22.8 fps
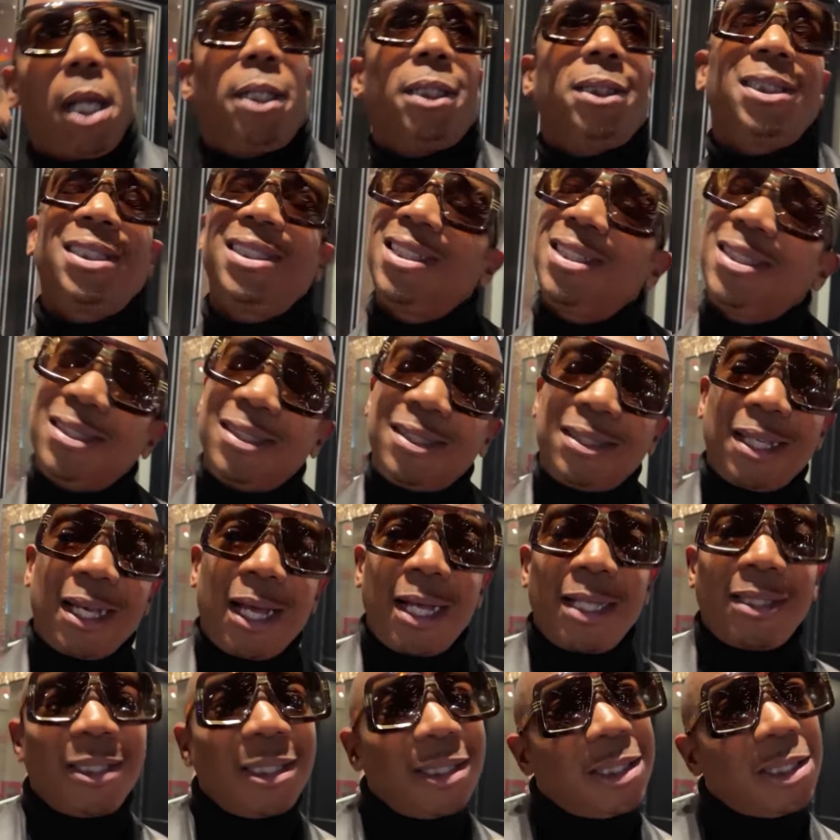It's just
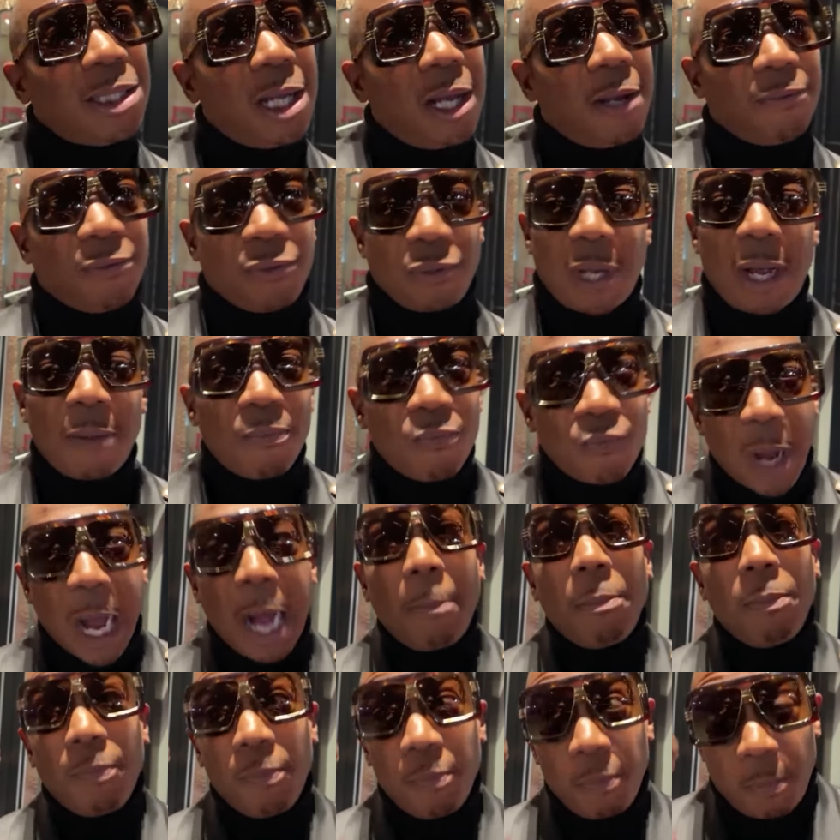it's just tough. So I'm
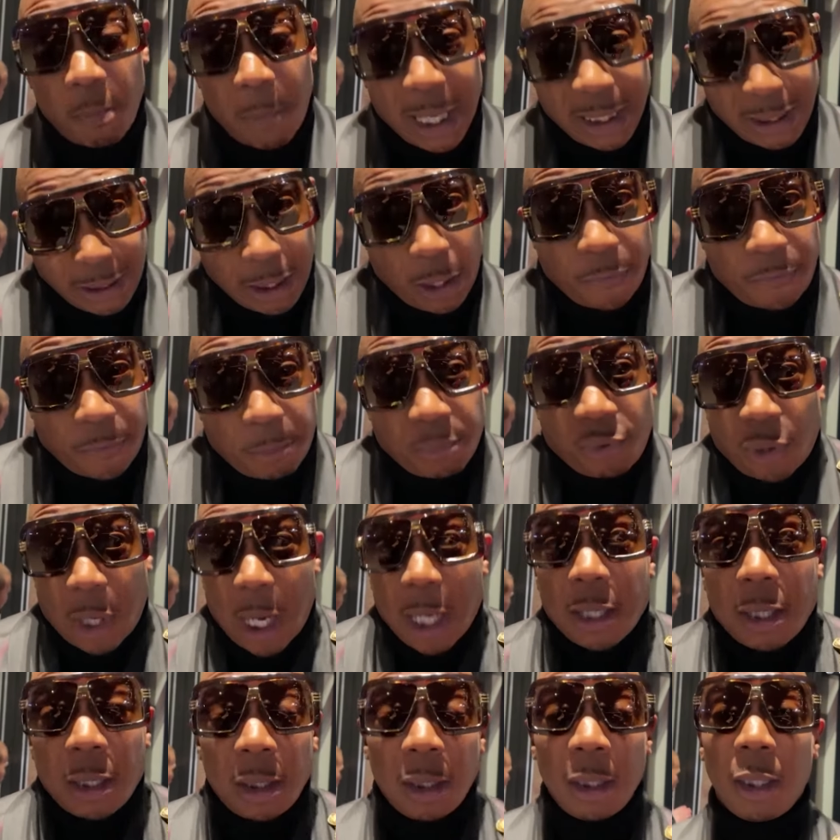I'm myself. I'm
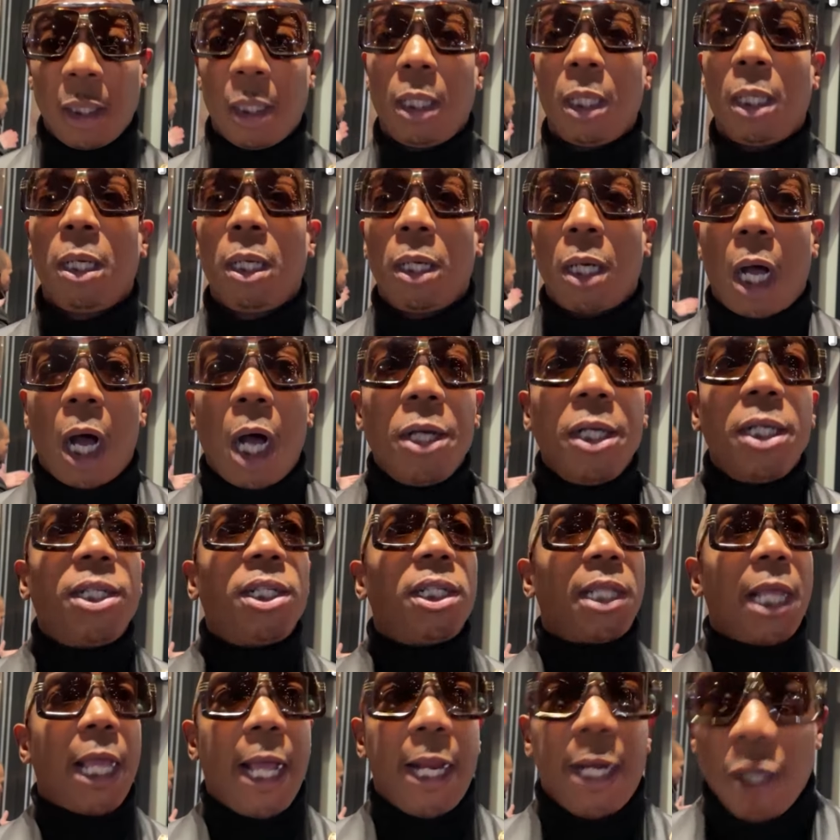trying to
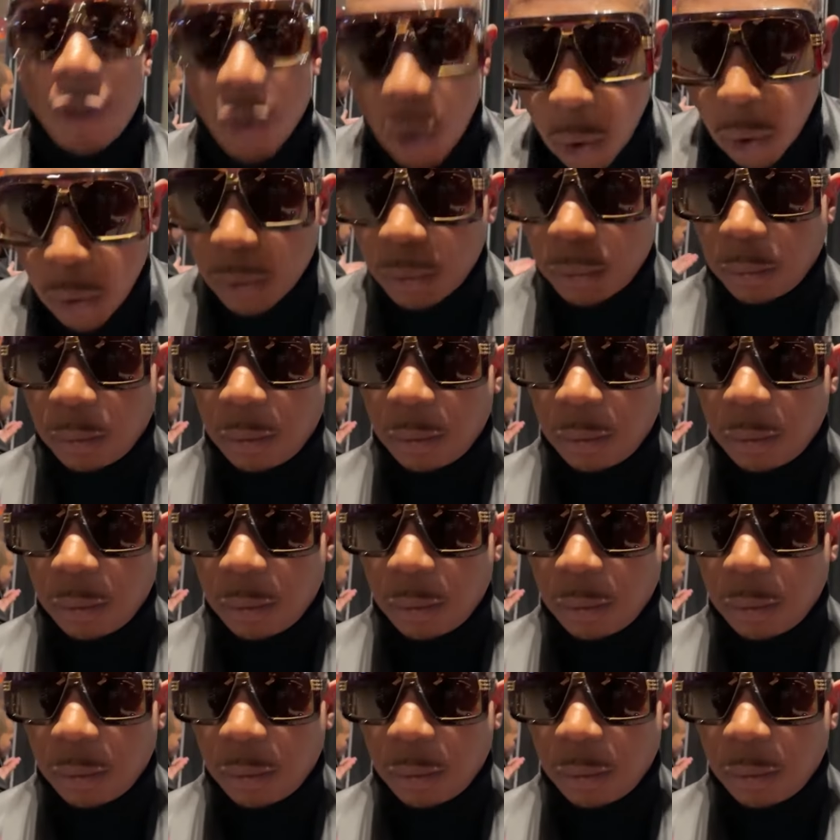understand it all.